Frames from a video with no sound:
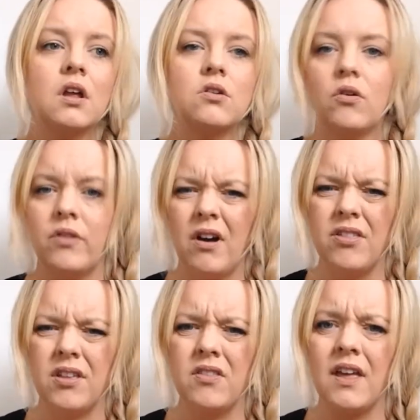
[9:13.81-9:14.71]
Not that I
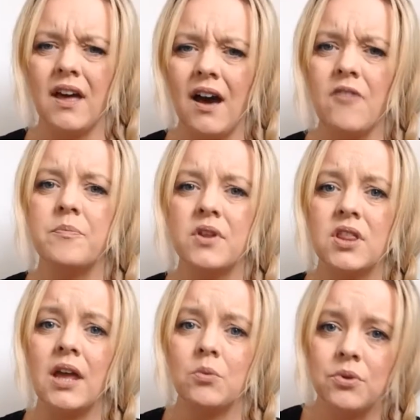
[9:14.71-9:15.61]
think they have, but
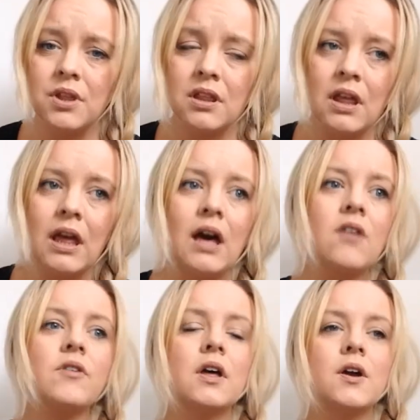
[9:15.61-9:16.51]
they will think they have.